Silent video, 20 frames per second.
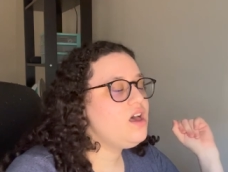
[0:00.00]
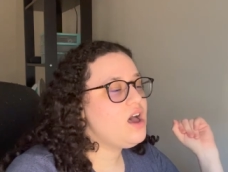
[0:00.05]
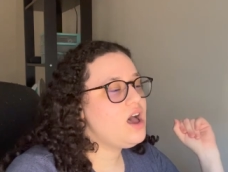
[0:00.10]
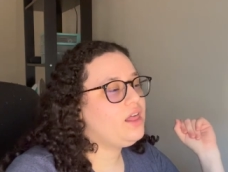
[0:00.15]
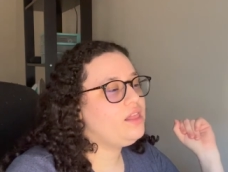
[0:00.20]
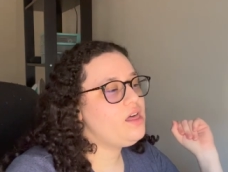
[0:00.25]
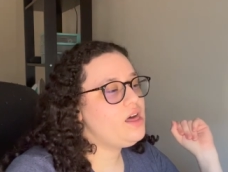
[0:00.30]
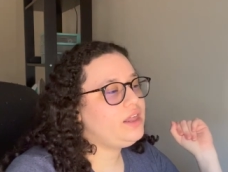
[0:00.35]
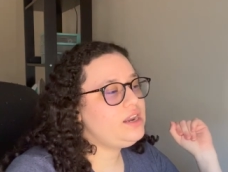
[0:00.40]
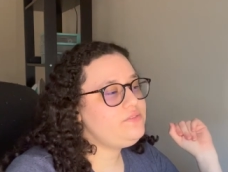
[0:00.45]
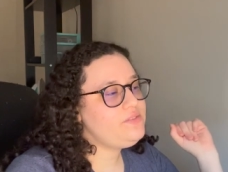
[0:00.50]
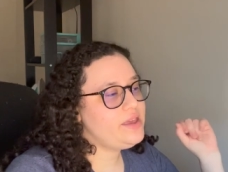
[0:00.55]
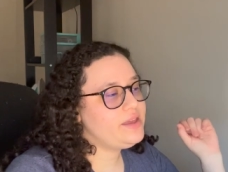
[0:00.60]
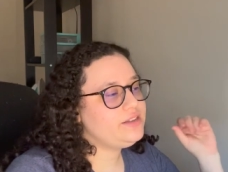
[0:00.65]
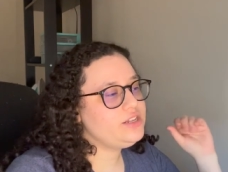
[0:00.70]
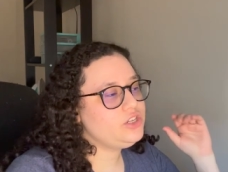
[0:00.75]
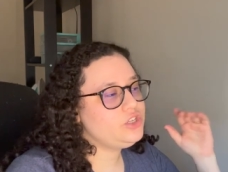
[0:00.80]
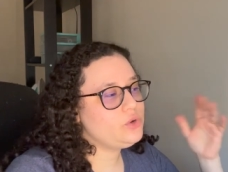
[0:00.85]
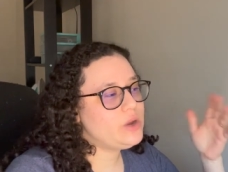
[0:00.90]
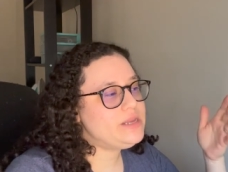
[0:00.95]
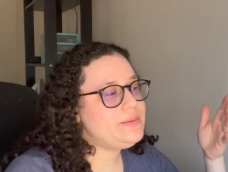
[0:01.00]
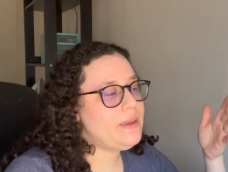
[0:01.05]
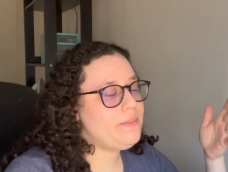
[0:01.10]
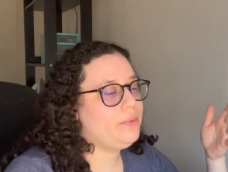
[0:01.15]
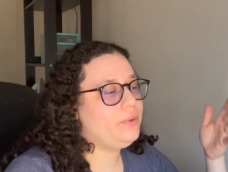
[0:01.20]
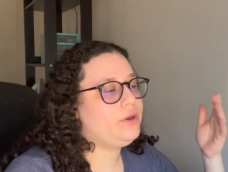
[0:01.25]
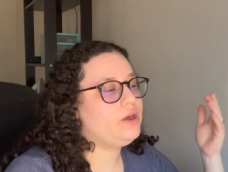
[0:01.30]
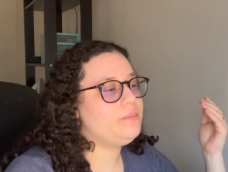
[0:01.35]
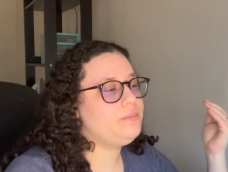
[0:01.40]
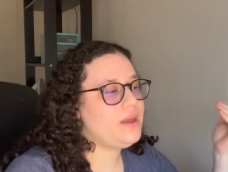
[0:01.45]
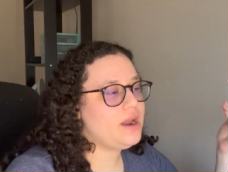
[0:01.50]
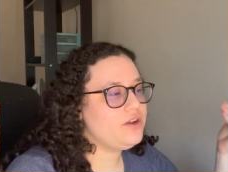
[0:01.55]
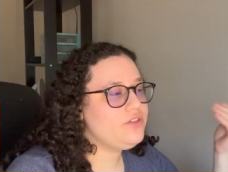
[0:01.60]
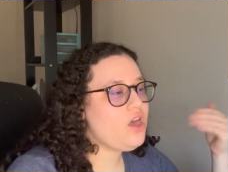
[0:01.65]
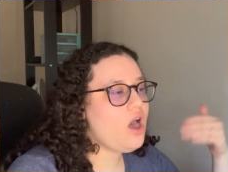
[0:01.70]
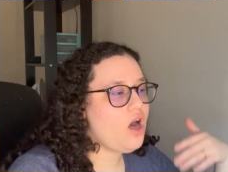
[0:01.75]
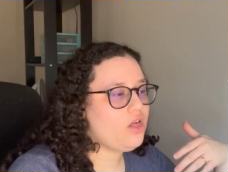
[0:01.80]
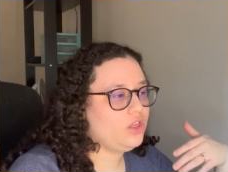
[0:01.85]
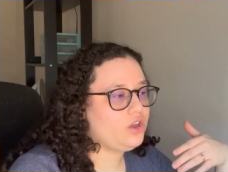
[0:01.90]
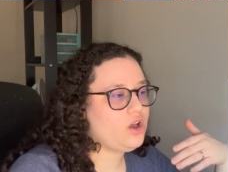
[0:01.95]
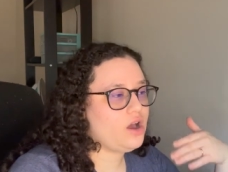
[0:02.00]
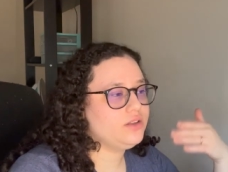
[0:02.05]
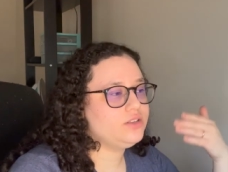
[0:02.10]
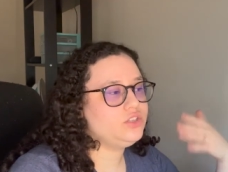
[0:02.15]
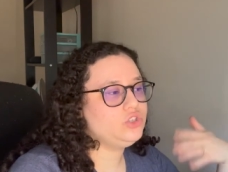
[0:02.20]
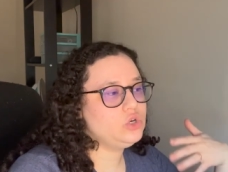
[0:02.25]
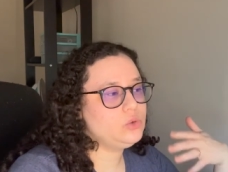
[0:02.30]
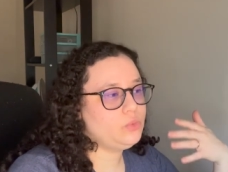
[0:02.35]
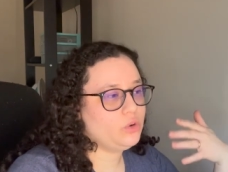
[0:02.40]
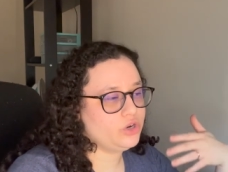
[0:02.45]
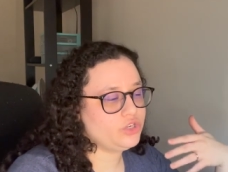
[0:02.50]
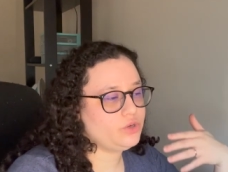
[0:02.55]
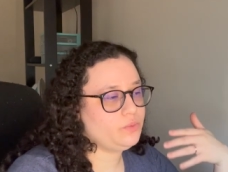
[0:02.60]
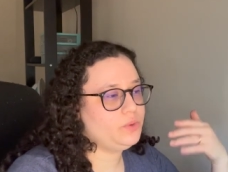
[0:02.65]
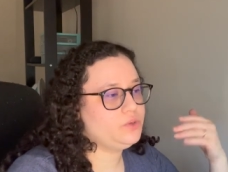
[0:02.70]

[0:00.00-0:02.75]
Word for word: A lot of anti choice people compare the Holocaust to abortion,